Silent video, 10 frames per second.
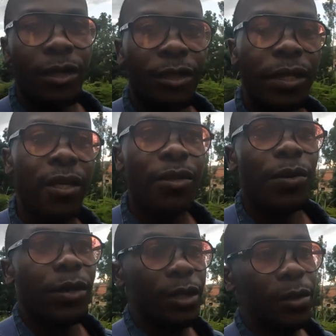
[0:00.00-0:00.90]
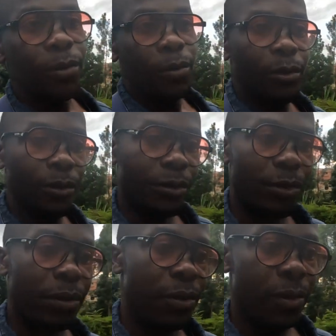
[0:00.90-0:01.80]
In case you are new,
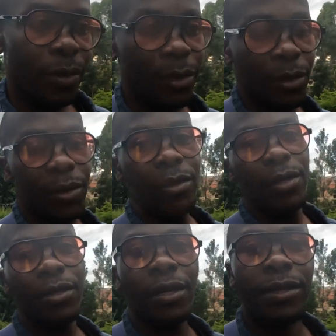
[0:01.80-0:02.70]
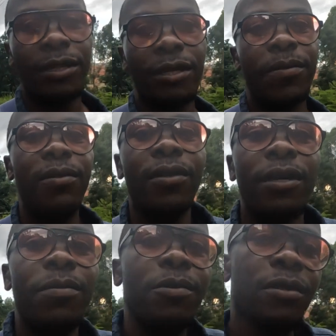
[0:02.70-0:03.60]
just kindly
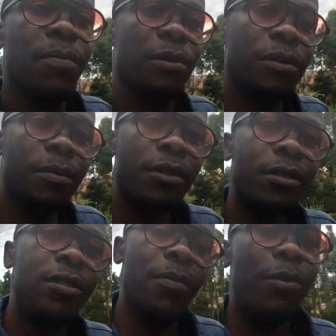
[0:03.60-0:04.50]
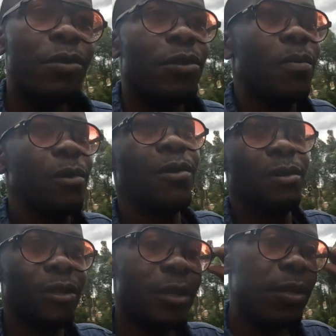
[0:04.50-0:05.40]
subscribe to support me, support your boy
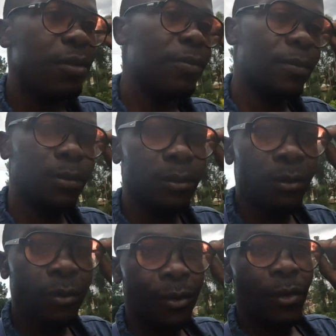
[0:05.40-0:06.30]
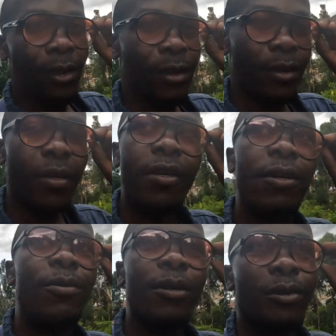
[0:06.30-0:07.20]
here.
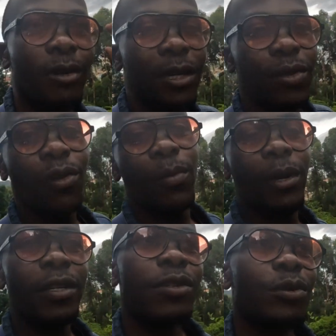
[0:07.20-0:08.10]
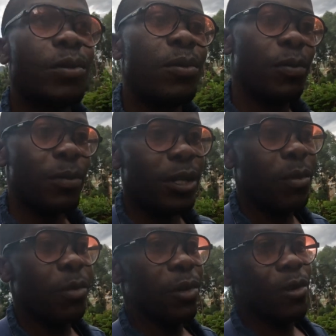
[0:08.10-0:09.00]
Yeah, we are trying so much to
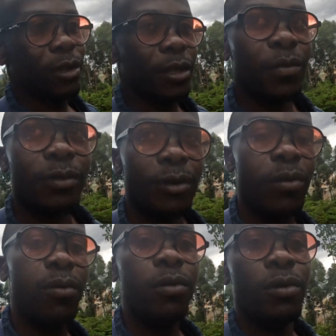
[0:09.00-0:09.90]
bring more content for you.